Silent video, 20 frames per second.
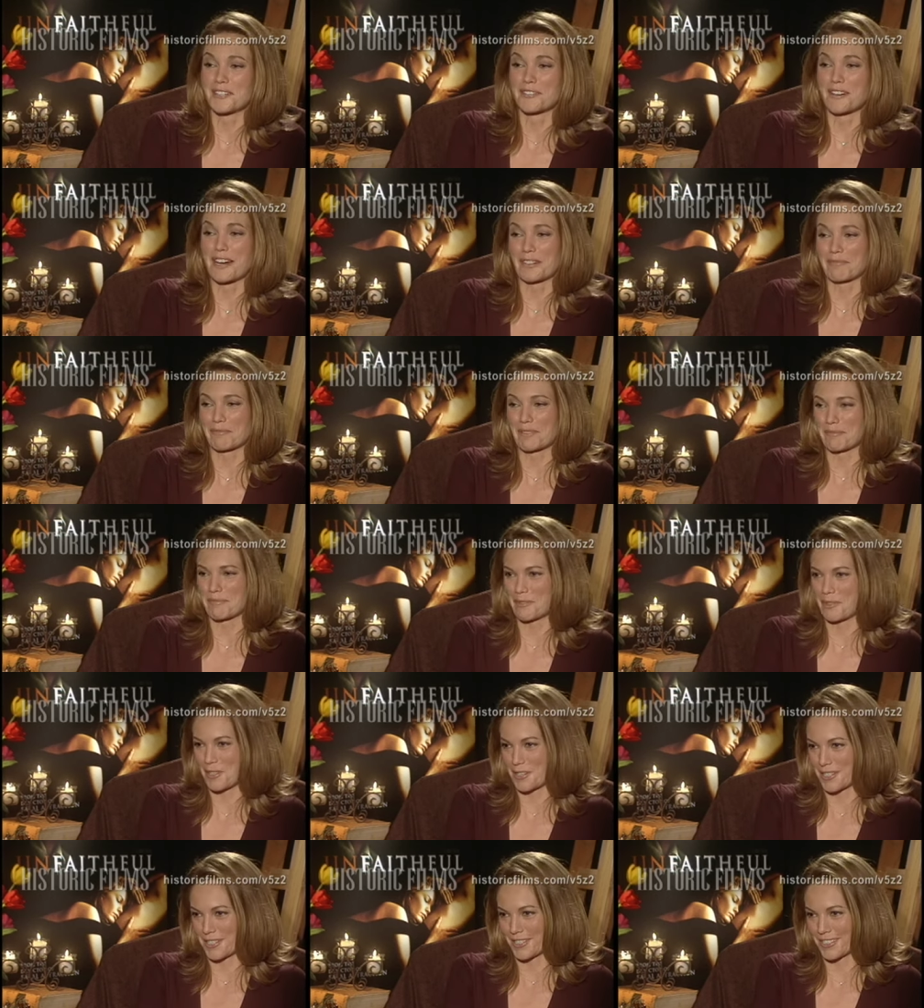direct
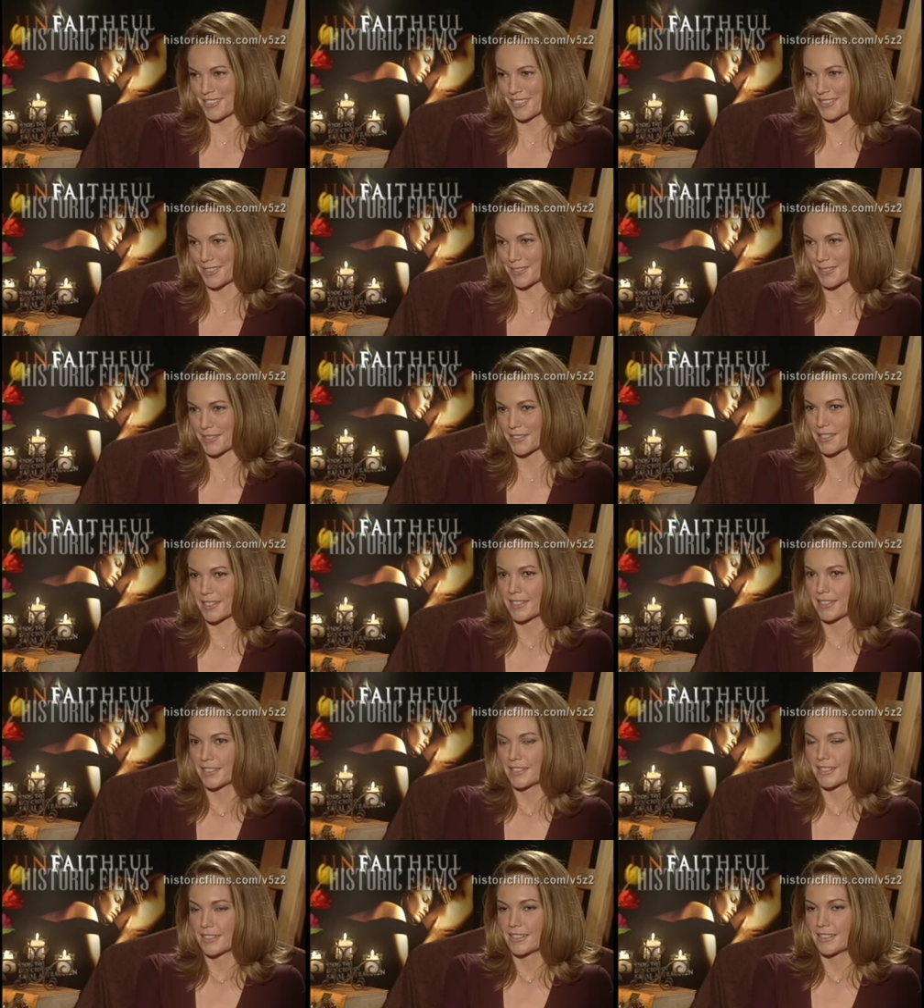proportion to
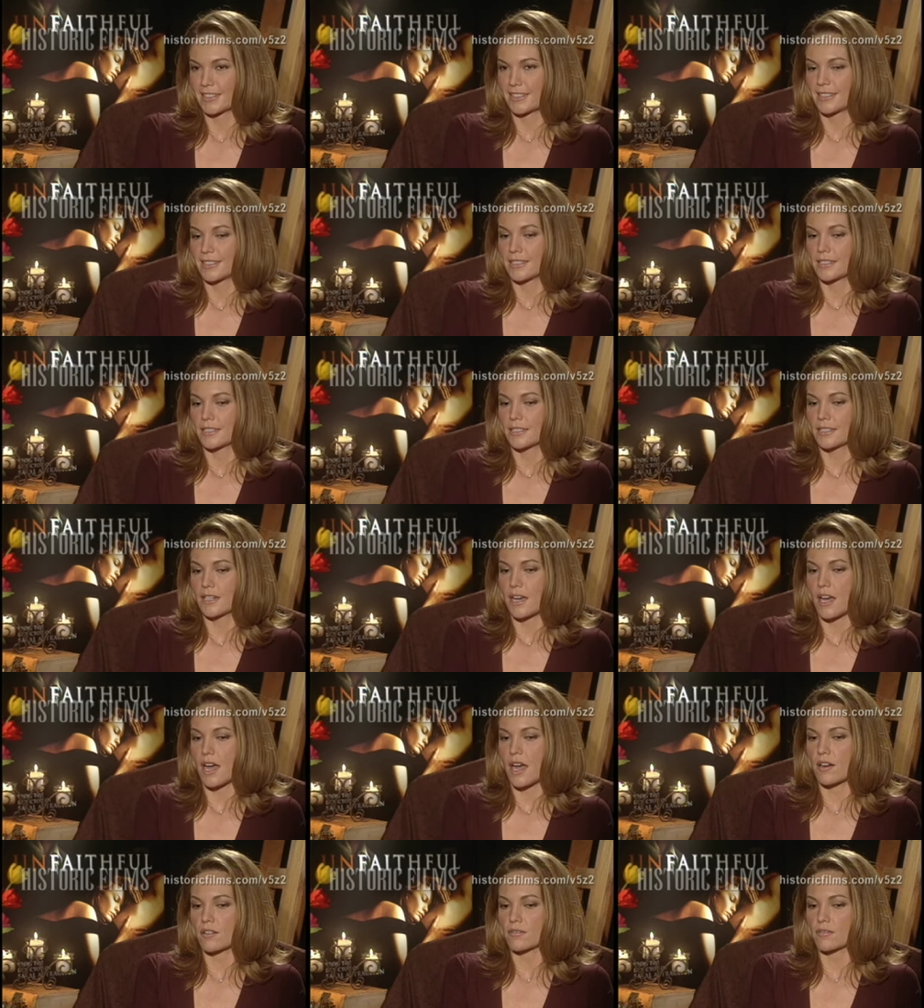
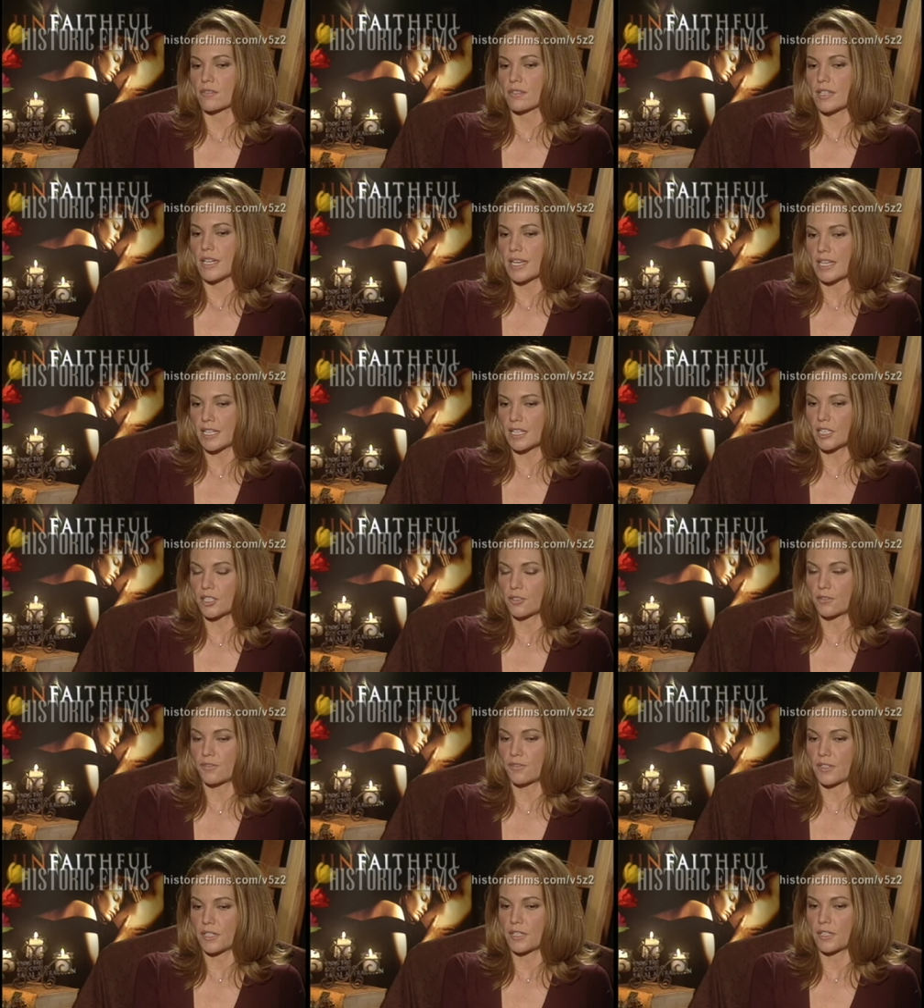how naked
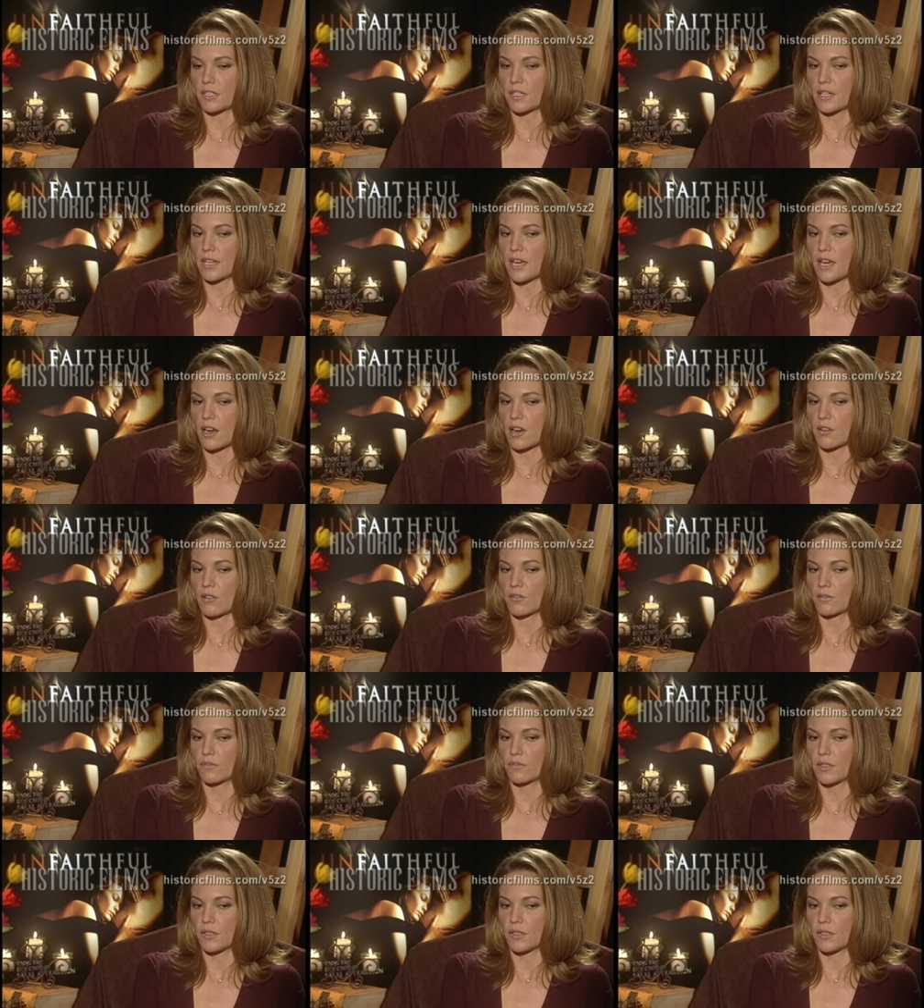you feel and how